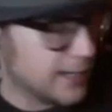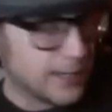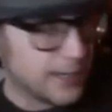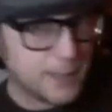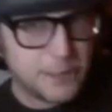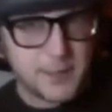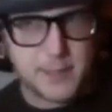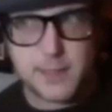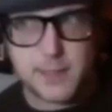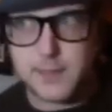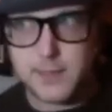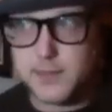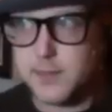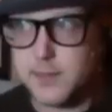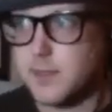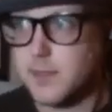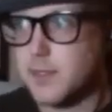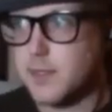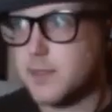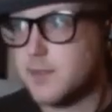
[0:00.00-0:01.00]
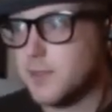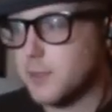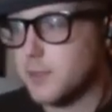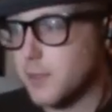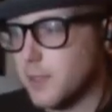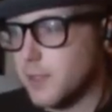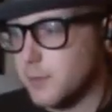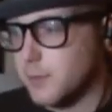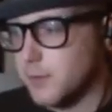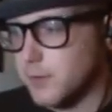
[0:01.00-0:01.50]
I mean, that's
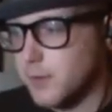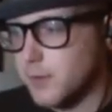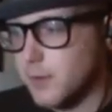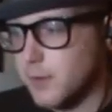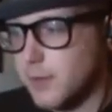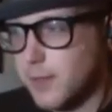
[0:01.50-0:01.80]
incredible, though.